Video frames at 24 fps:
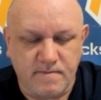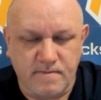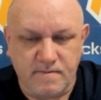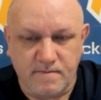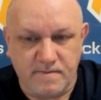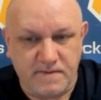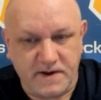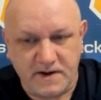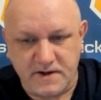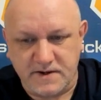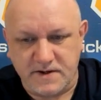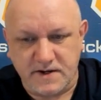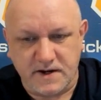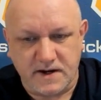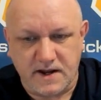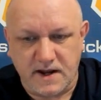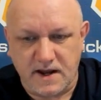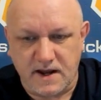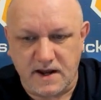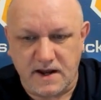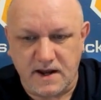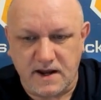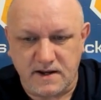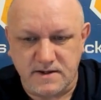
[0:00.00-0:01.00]

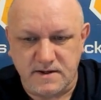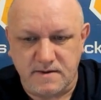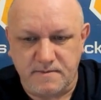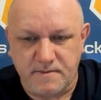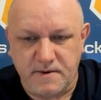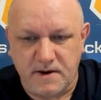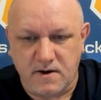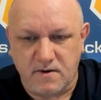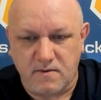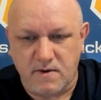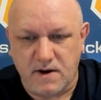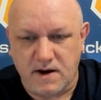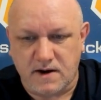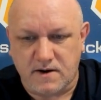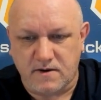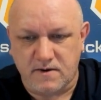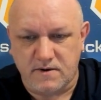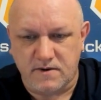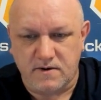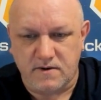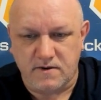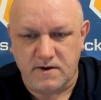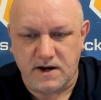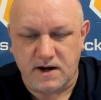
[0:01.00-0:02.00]
VGK has a better
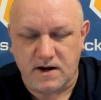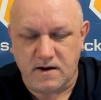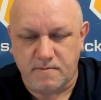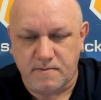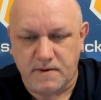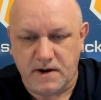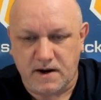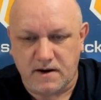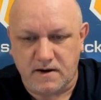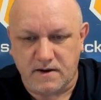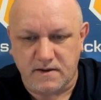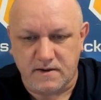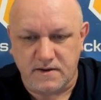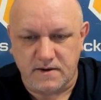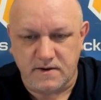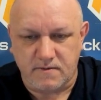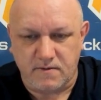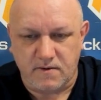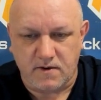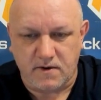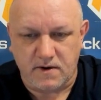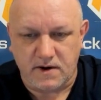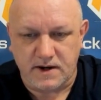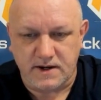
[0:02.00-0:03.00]
record, no doubt about it.
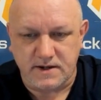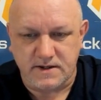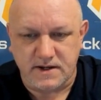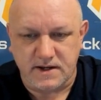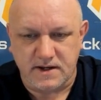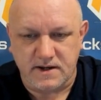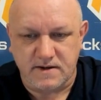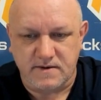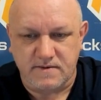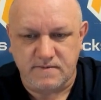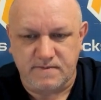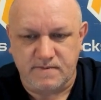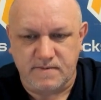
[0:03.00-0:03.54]
Leroy says